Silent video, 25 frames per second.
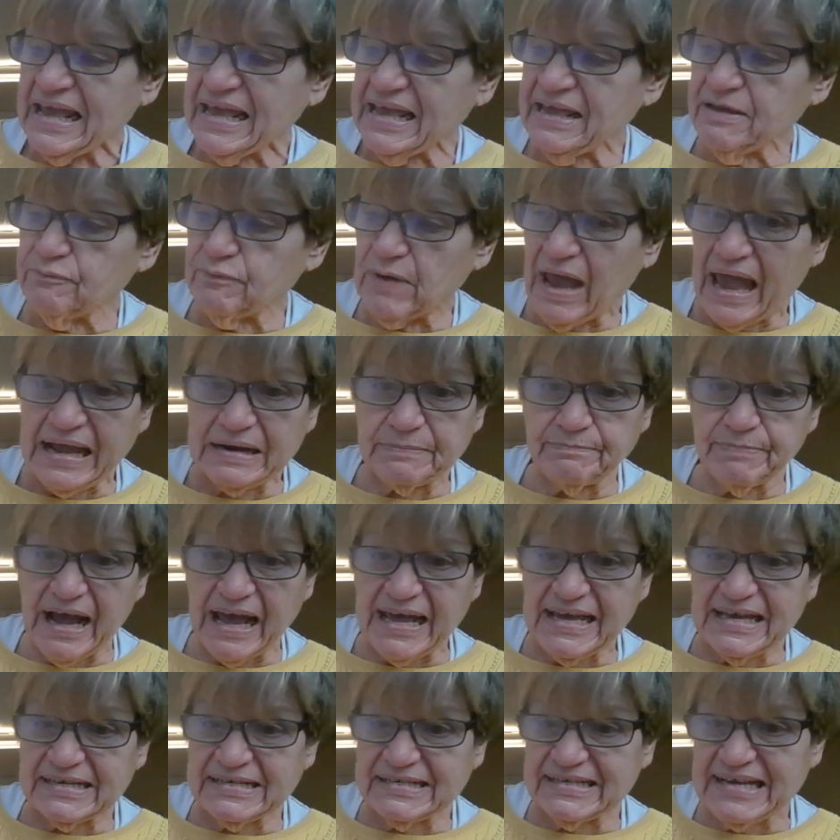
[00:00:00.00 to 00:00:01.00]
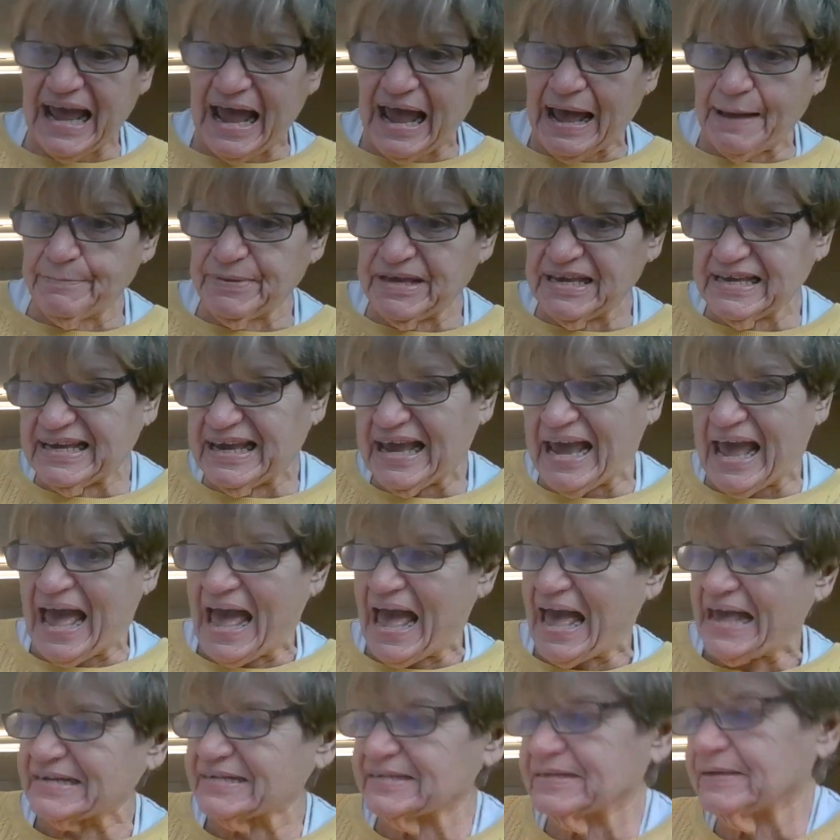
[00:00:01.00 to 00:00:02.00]
He ran by a tabby
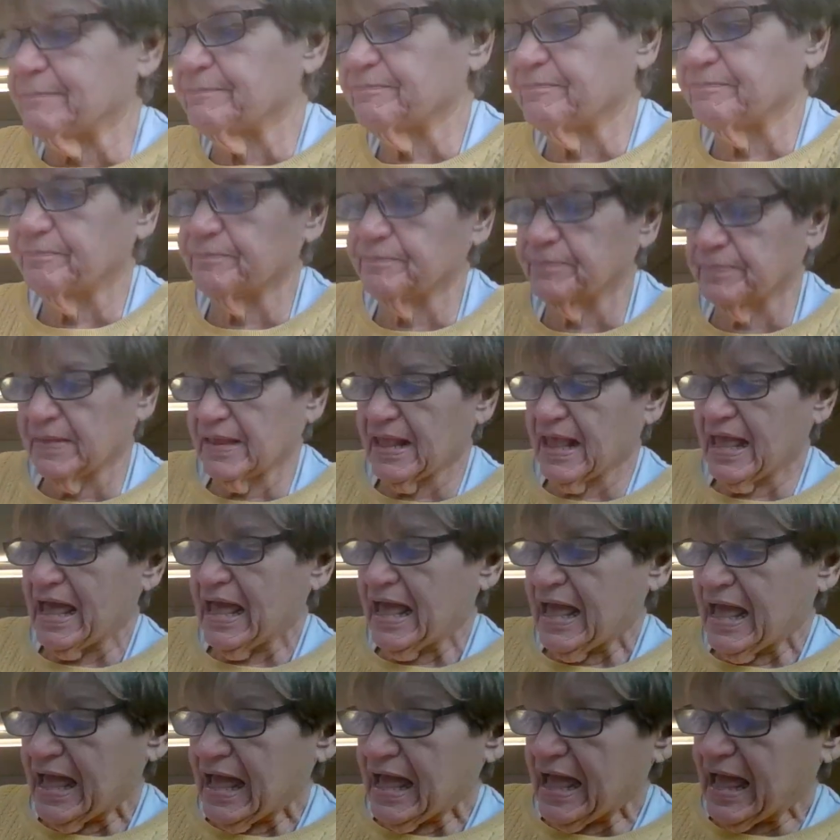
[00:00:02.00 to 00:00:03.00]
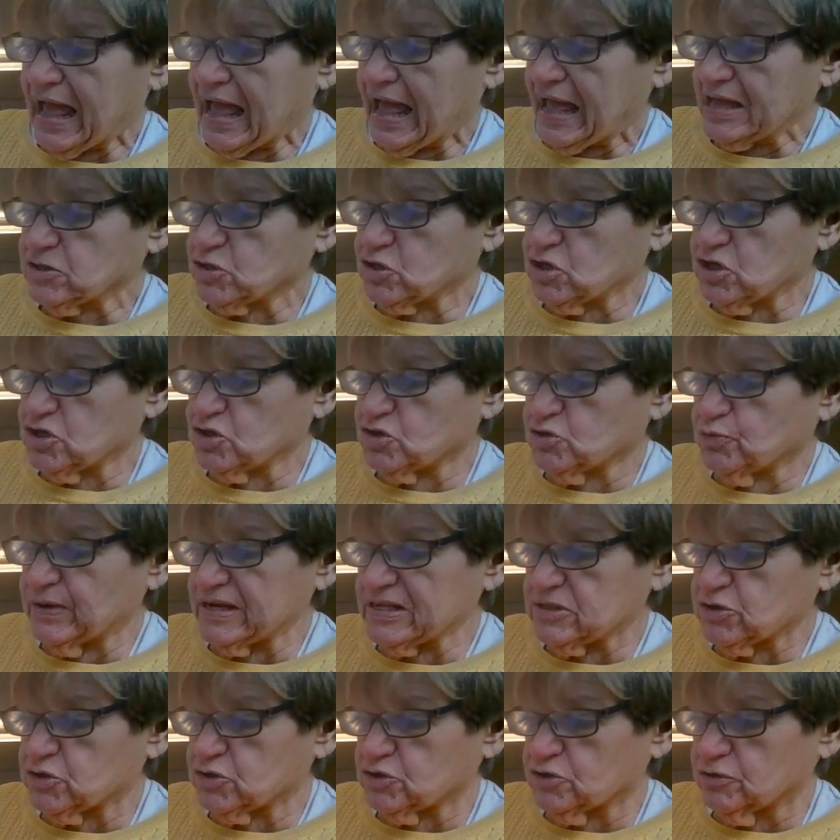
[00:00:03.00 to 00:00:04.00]
cat. She
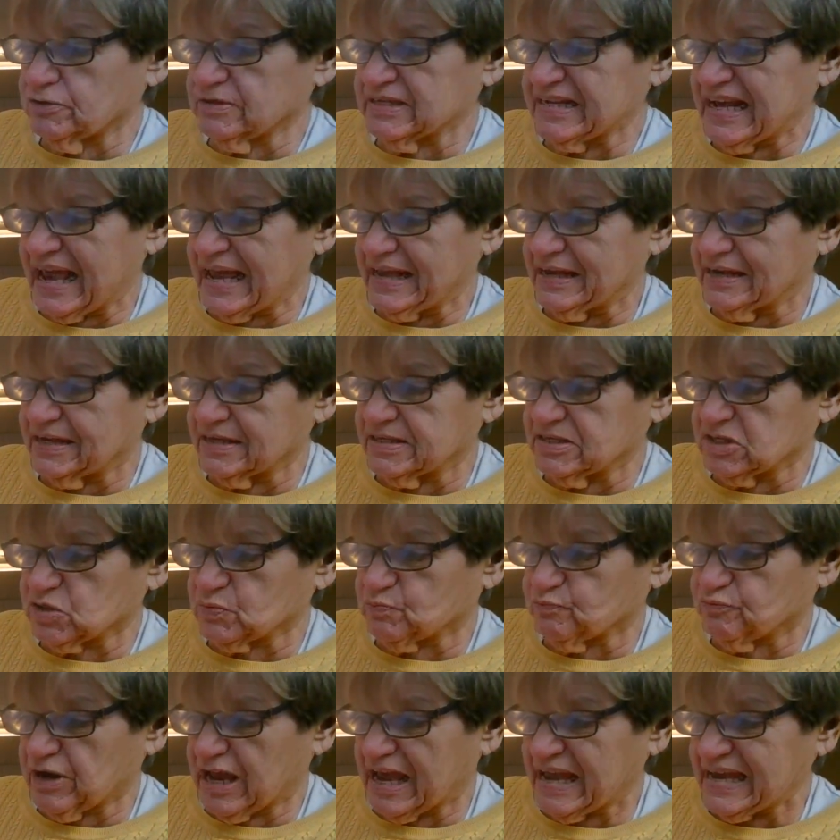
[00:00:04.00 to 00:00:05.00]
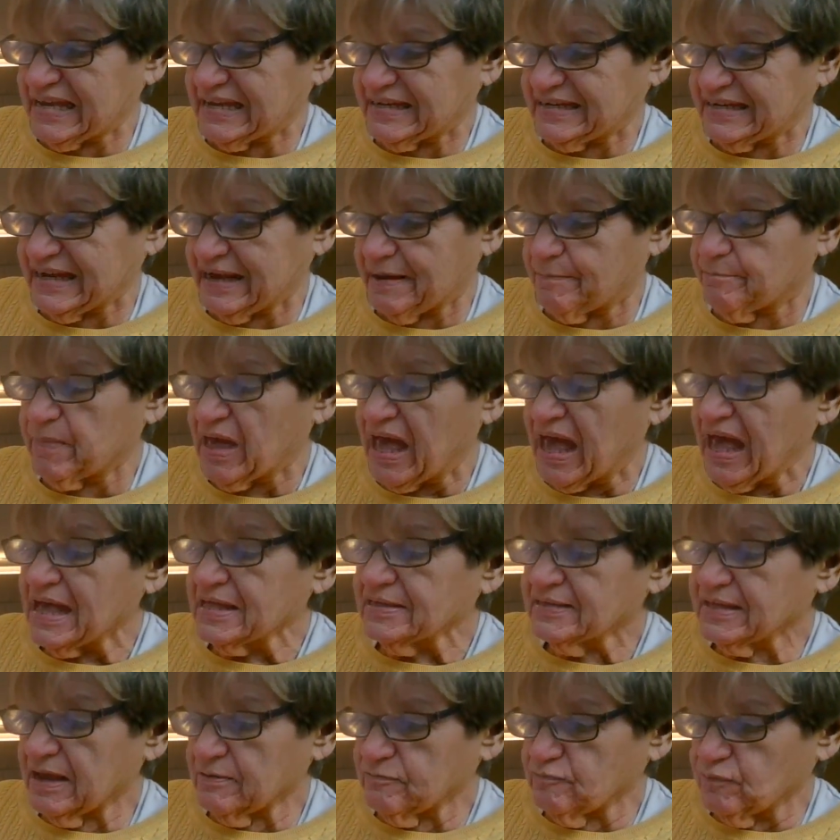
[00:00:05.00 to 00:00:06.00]
twitched her tail and sprang at him.
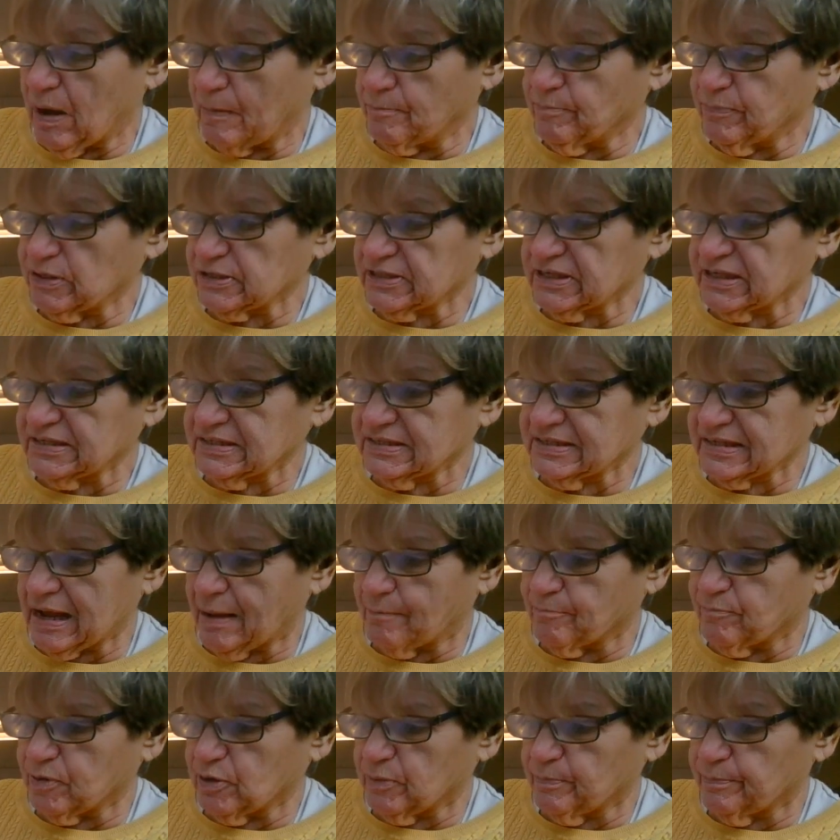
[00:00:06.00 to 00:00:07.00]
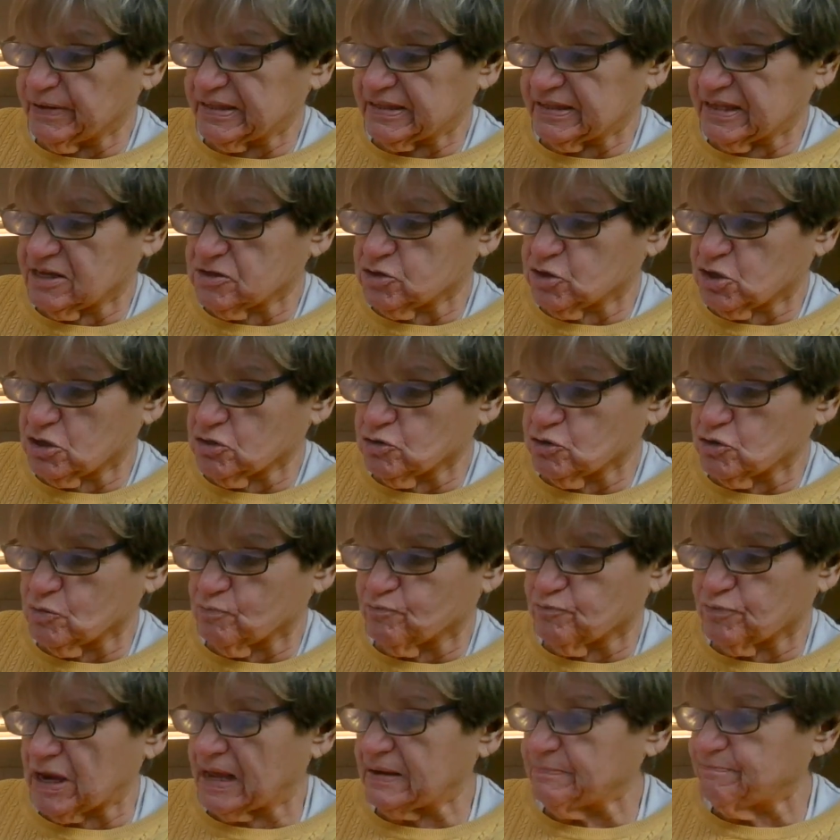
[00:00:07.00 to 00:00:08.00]
They rumbled and tumbled, but the
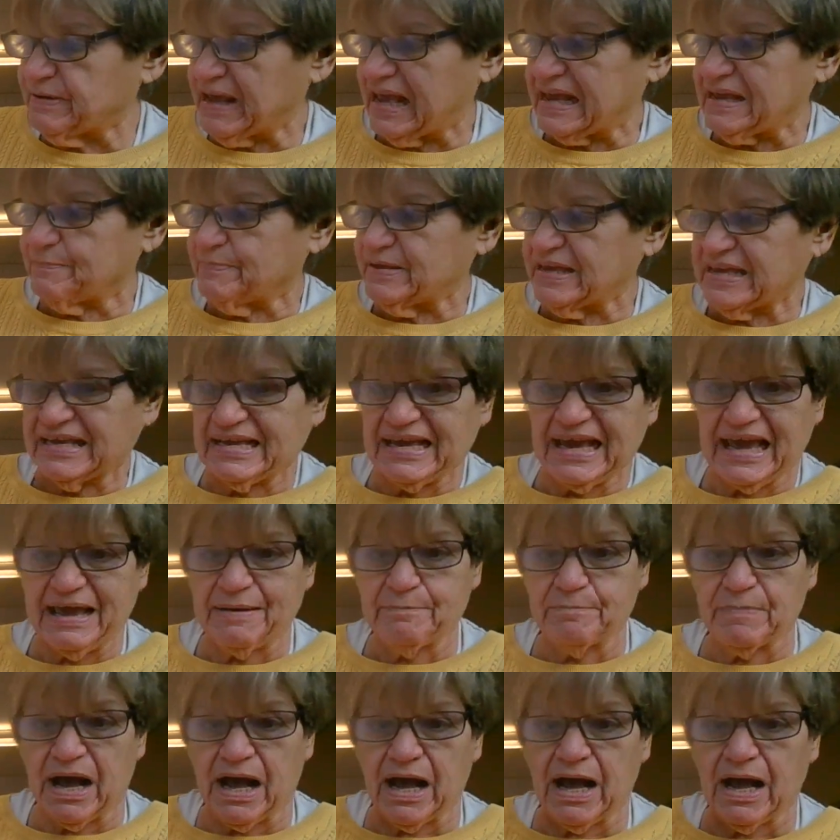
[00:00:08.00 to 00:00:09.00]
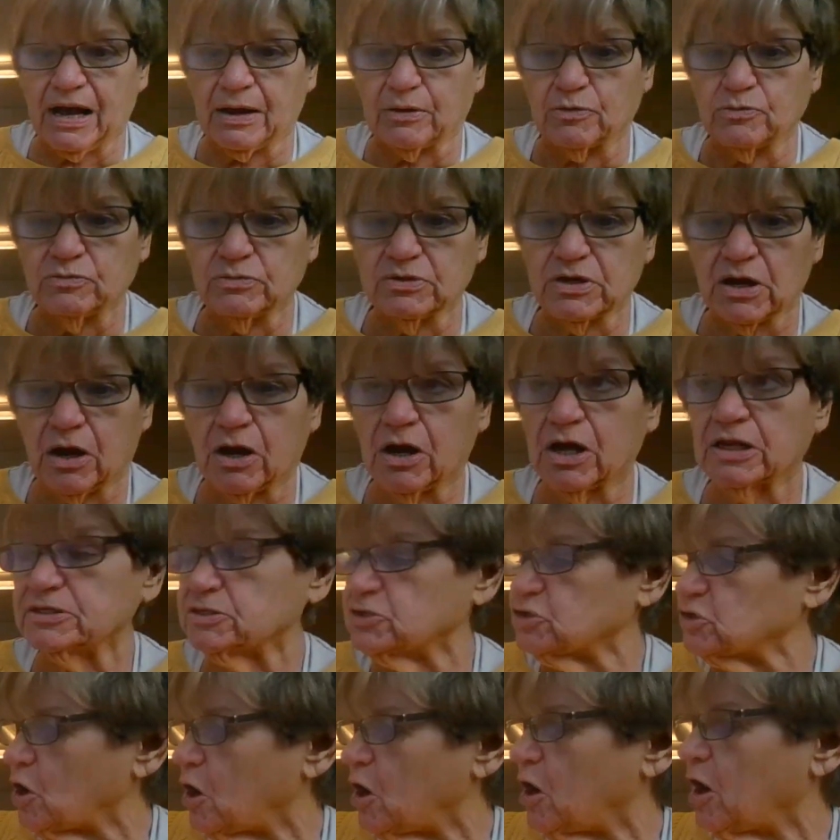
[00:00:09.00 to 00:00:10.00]
gingerbread baby came out
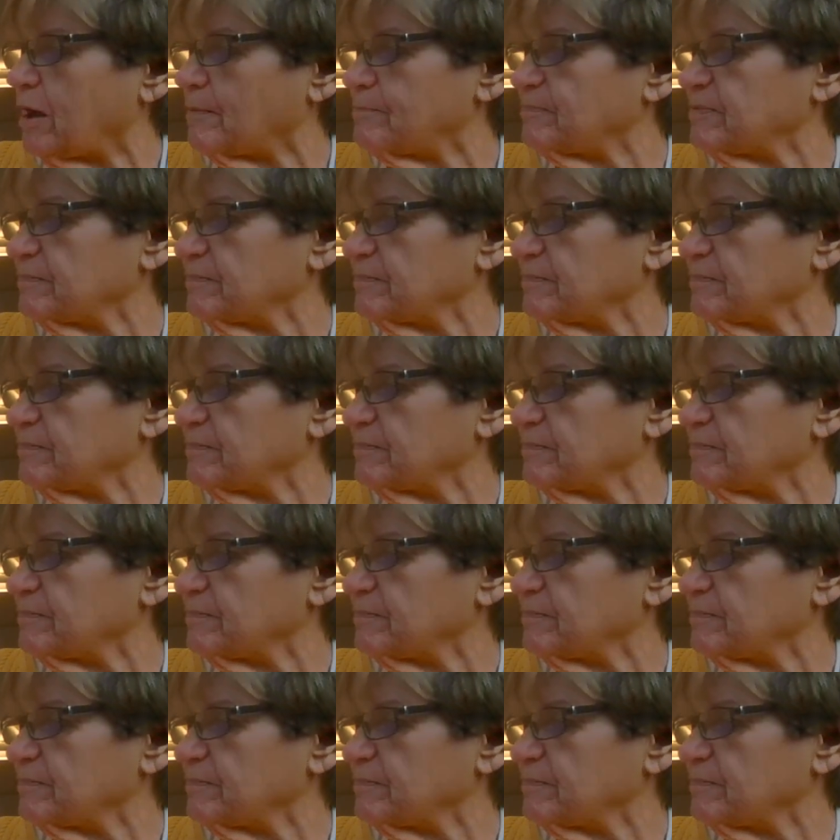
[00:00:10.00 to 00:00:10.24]
on top.